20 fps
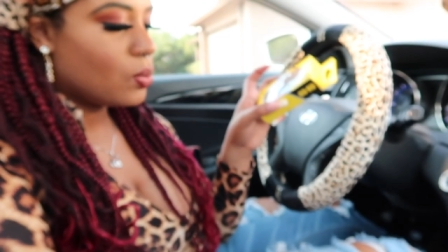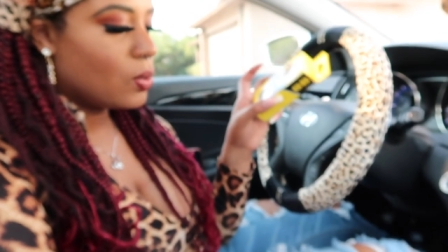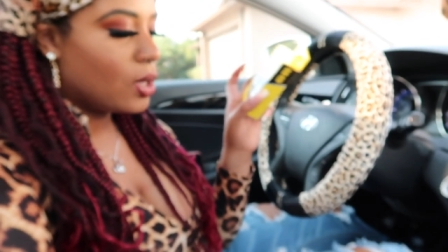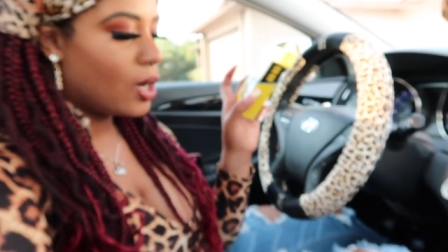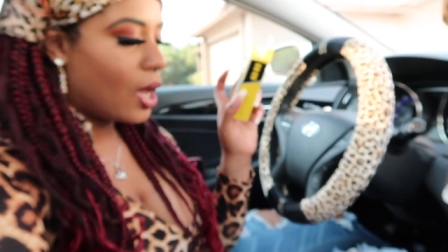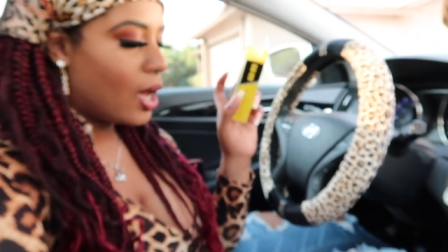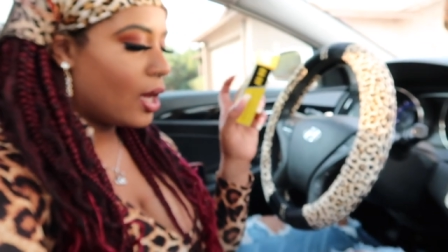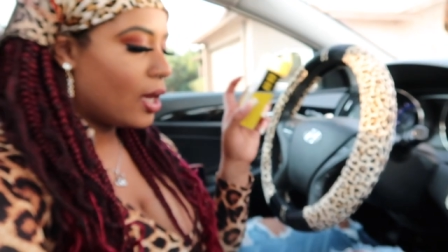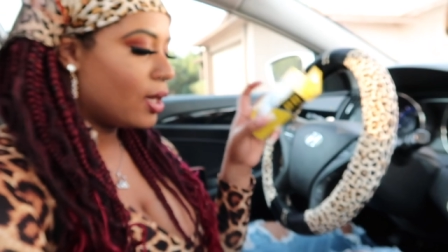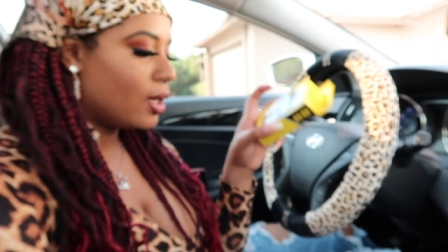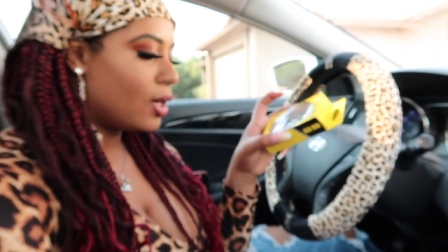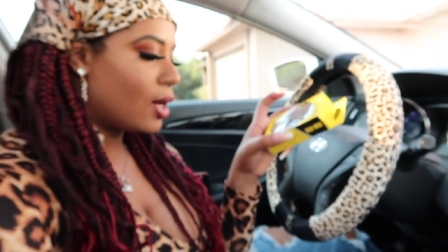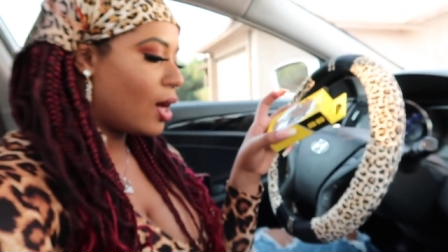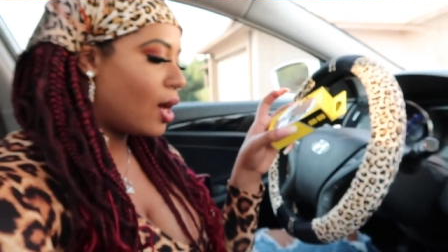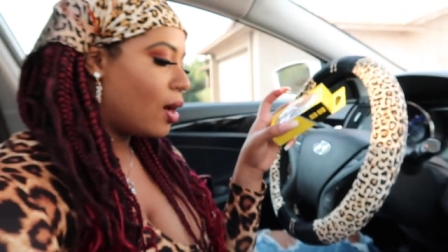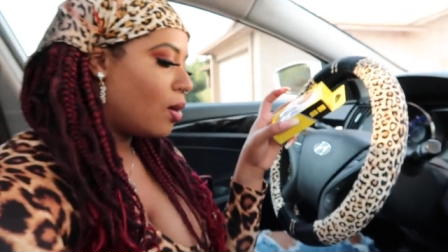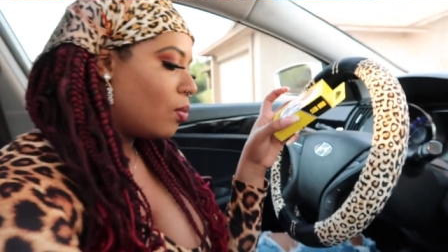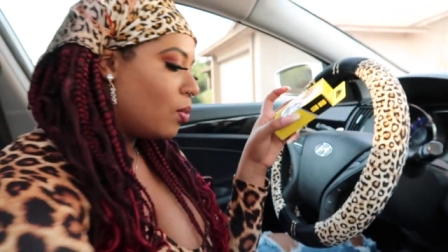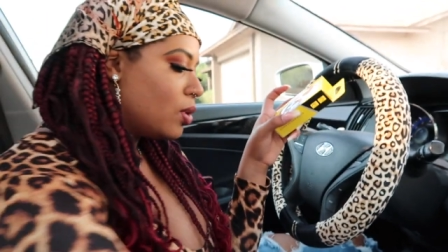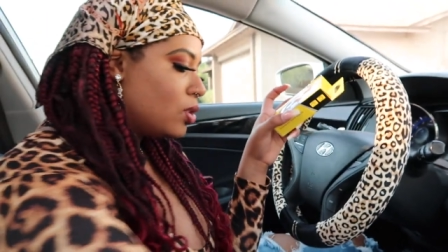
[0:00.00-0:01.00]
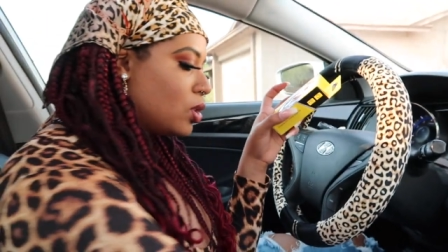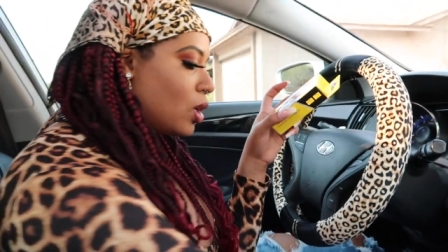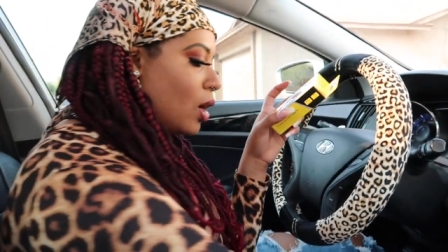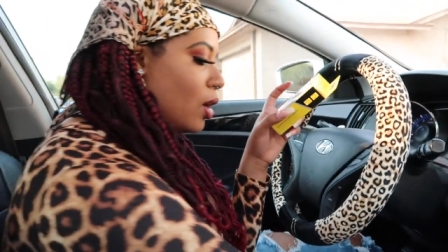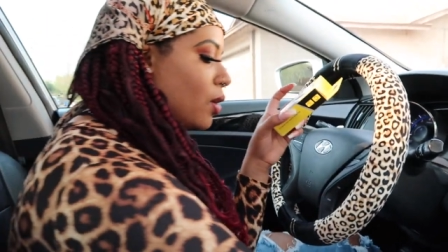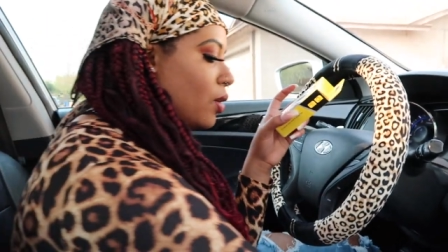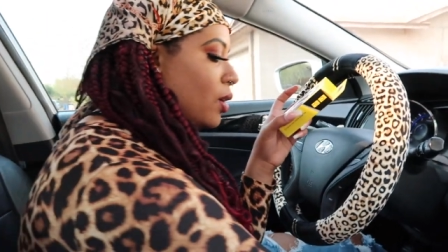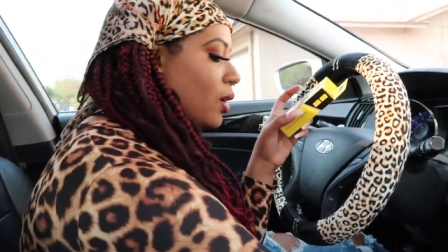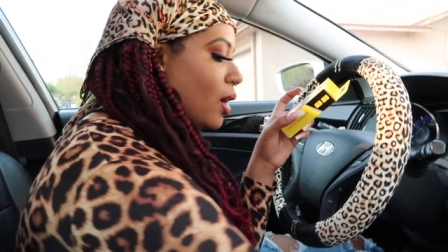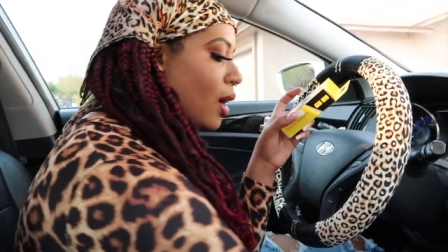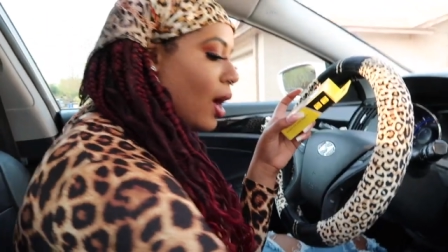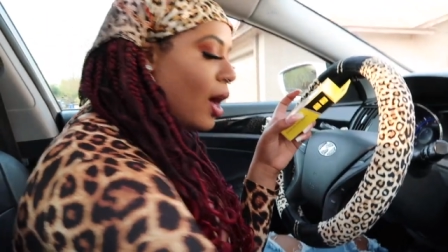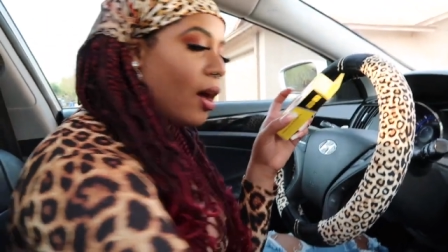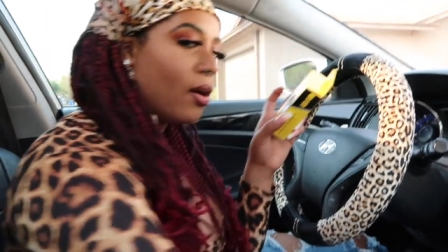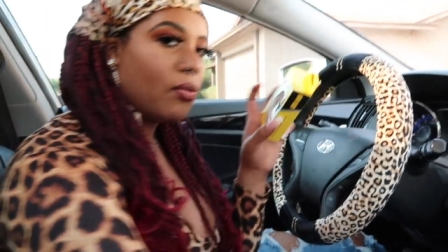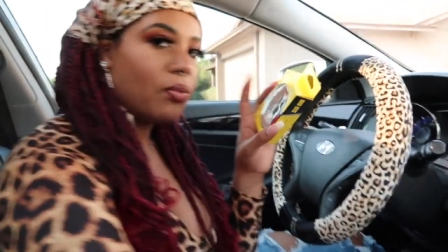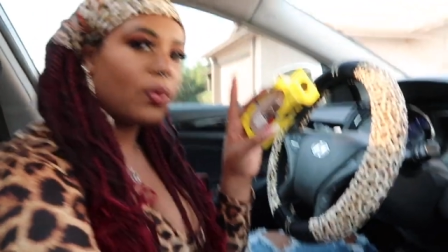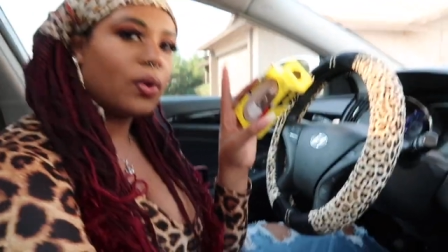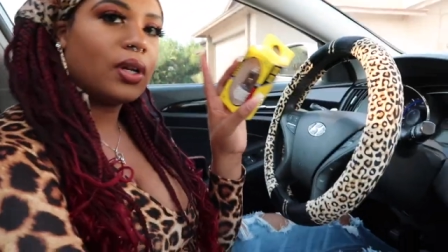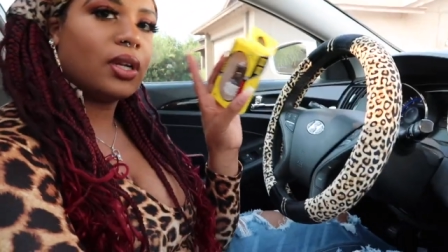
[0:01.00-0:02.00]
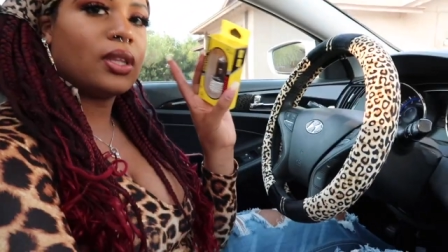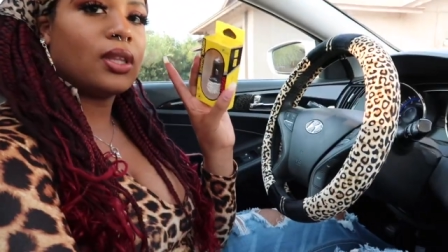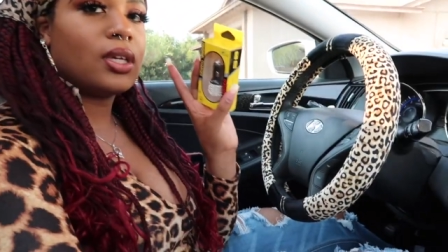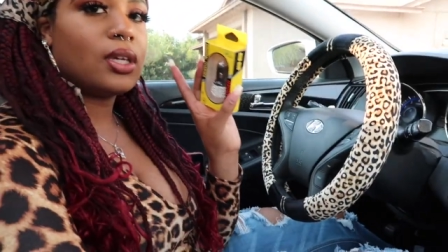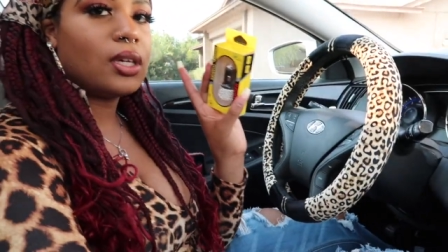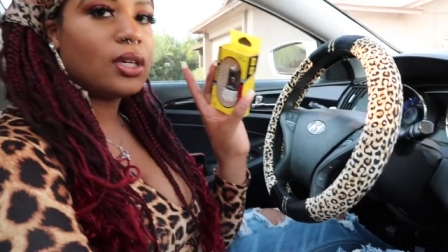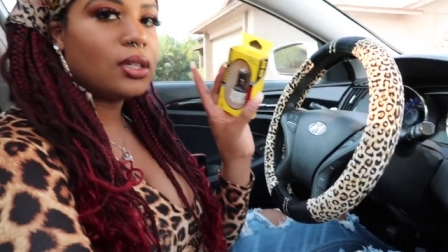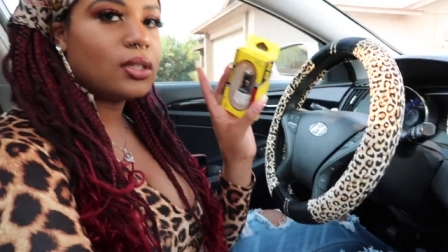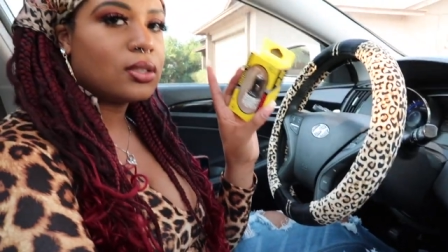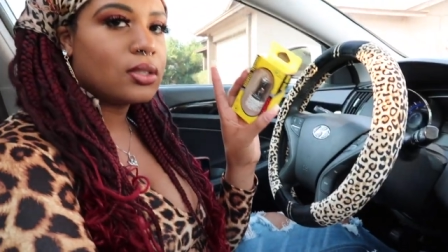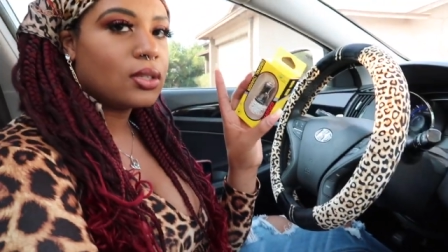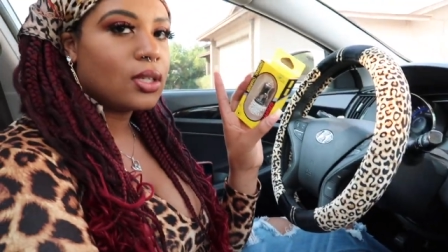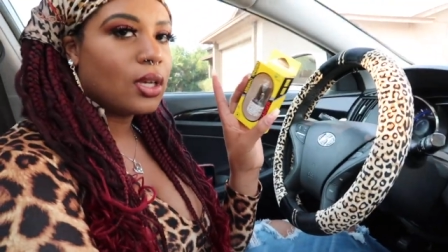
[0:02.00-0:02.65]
one I got, which I already have one of these,